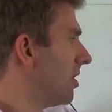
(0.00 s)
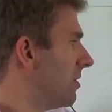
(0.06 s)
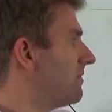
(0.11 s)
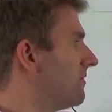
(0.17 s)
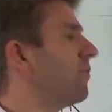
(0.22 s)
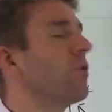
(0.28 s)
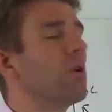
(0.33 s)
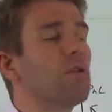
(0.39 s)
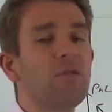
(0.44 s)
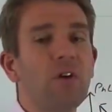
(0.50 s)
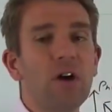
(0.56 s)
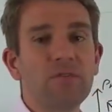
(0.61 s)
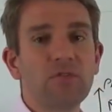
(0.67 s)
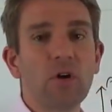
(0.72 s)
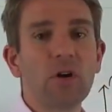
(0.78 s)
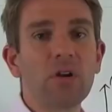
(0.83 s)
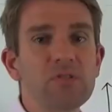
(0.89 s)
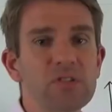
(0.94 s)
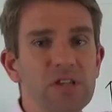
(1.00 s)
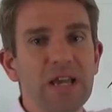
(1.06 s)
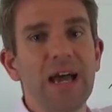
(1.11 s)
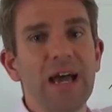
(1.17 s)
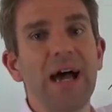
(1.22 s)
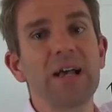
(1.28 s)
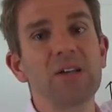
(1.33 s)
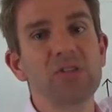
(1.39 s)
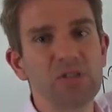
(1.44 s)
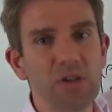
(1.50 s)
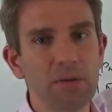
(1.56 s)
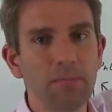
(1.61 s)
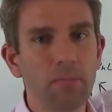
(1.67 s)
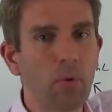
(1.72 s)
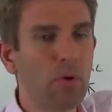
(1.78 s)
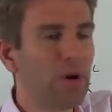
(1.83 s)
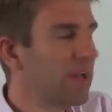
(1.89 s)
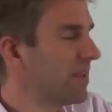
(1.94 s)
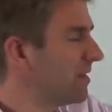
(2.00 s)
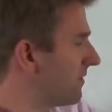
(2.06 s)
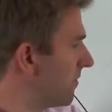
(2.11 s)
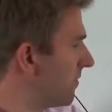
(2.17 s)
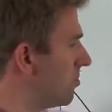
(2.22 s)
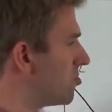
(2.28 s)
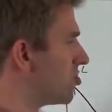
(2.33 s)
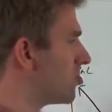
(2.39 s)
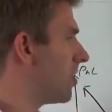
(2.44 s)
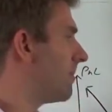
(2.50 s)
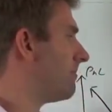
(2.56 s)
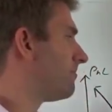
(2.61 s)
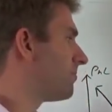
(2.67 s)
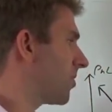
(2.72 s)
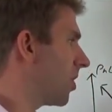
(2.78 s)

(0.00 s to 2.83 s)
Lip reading: at $45 at some point in the future.